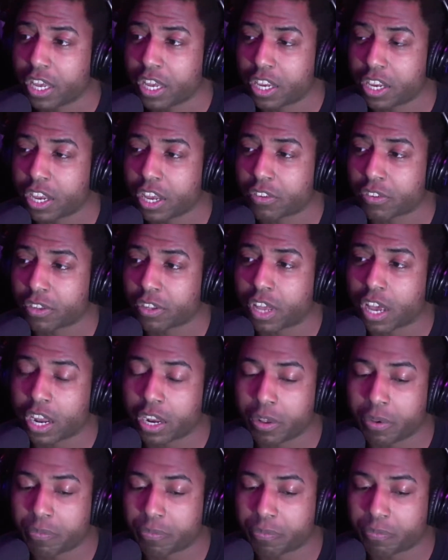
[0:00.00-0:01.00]
he has a lot
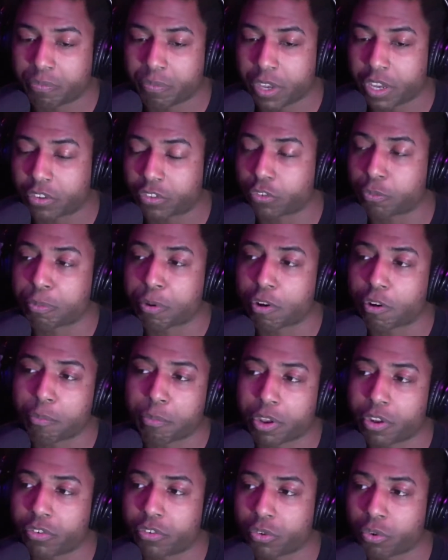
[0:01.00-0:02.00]
of
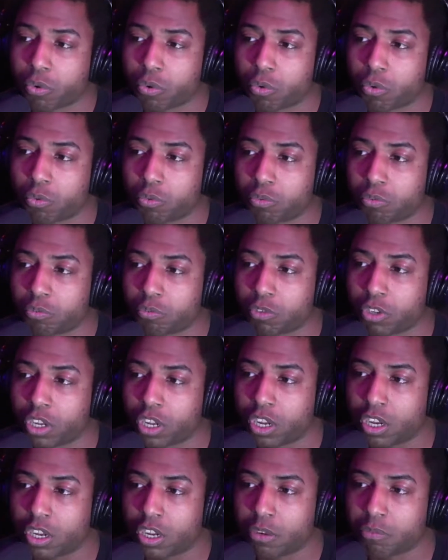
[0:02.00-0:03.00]
experimental,
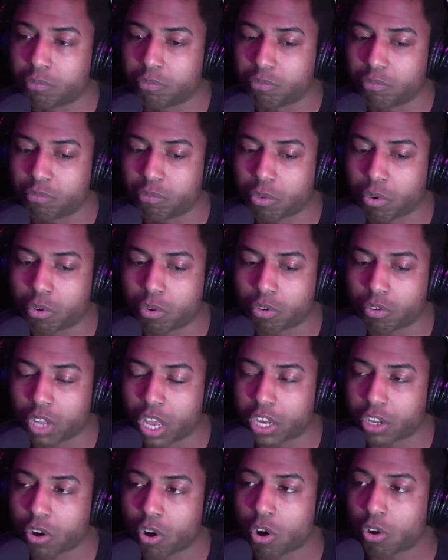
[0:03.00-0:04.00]
more,
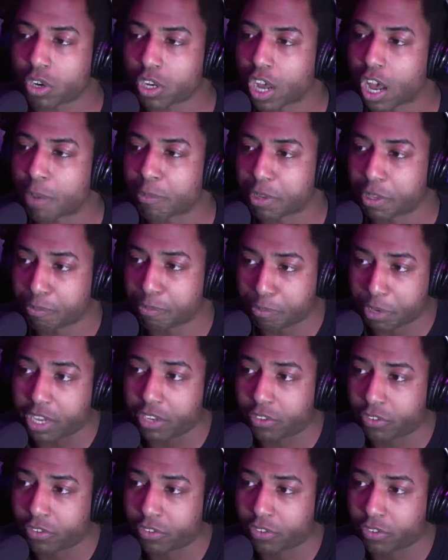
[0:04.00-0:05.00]
like, alt comedy
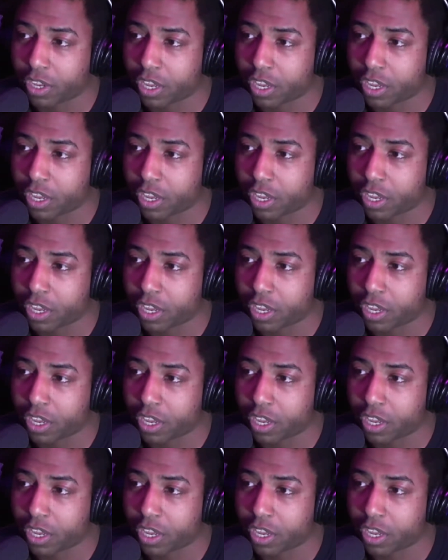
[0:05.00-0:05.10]
bits